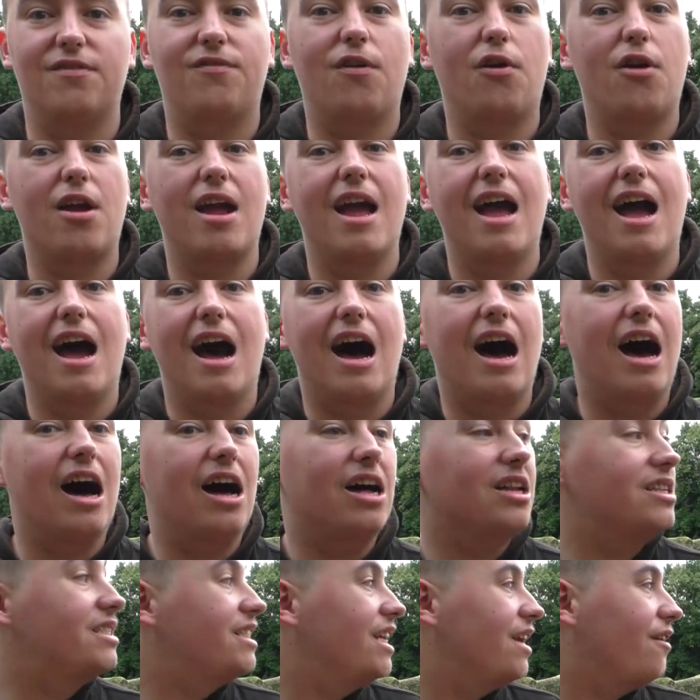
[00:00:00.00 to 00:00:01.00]
A very
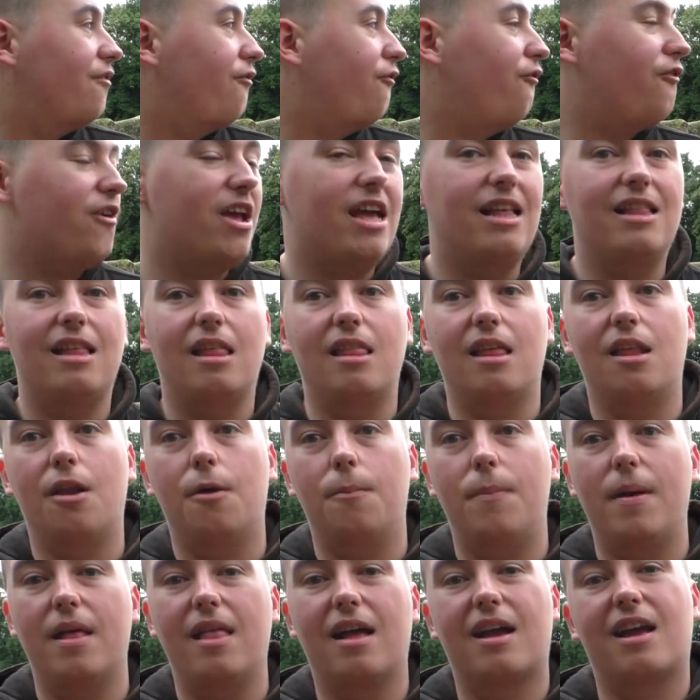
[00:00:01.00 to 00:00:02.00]
Arctic feel a little bit,